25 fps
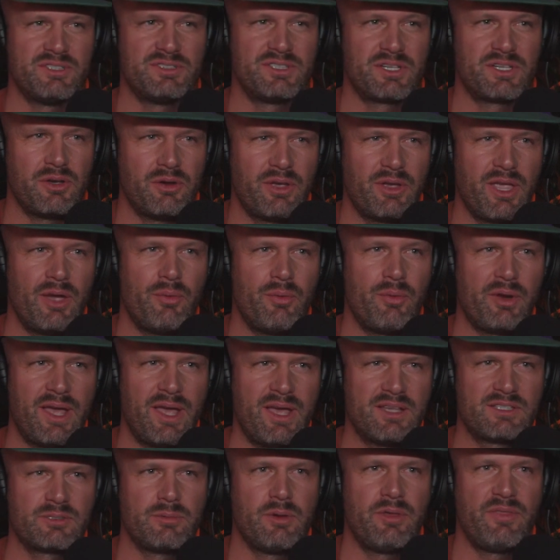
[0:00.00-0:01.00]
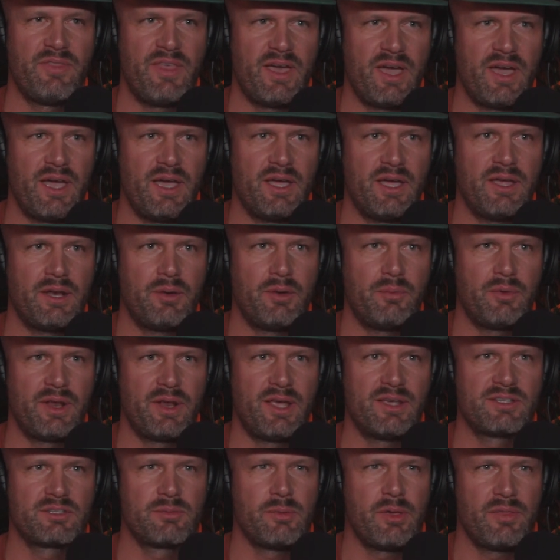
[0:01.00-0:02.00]
I was like, okay, I want to ask about that, and I want
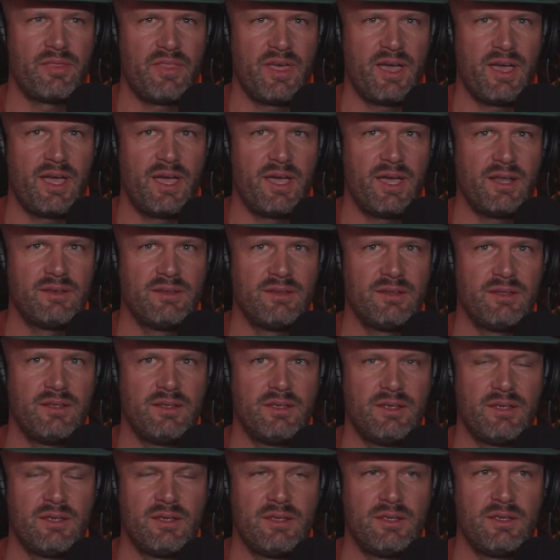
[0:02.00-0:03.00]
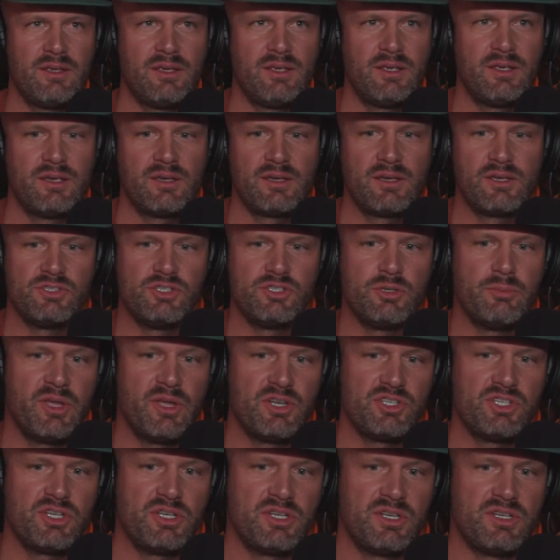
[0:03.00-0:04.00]
to ask about that, because you
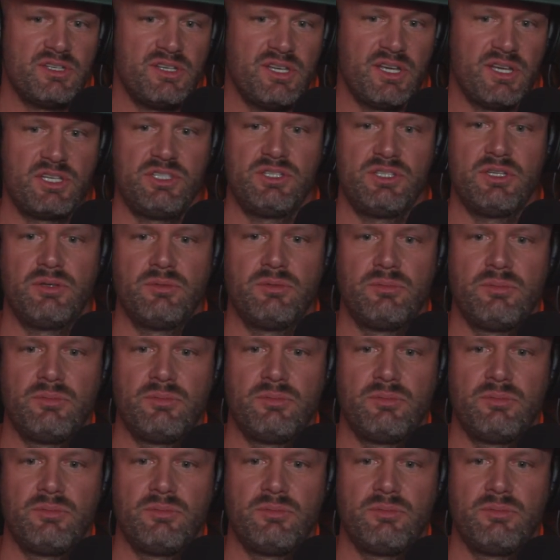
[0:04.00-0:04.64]
mentioned addiction,